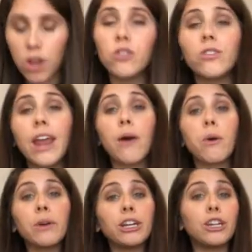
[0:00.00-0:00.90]
So now what
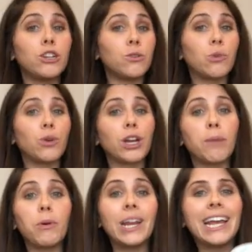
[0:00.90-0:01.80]
we're gonna do is we're gonna
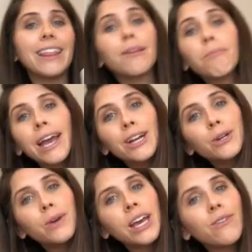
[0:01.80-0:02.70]
put it in the
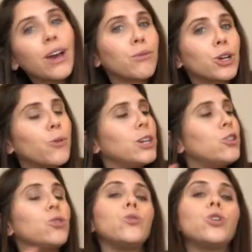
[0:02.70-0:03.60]
microwave and we're going
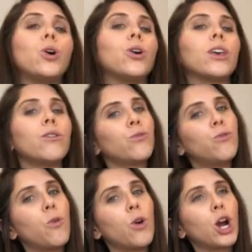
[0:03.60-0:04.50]
to cook it
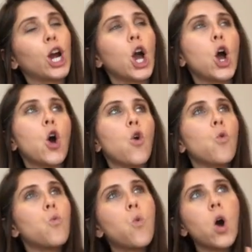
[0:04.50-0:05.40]
for
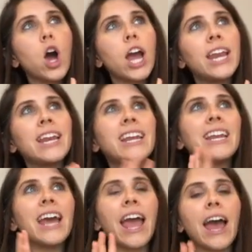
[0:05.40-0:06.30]

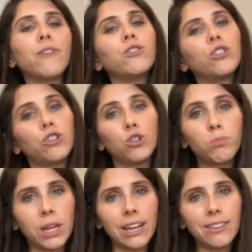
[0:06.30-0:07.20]
1.5 to 2
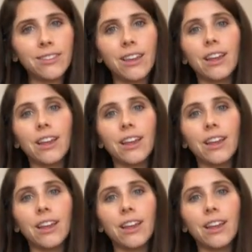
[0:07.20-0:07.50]
minutes.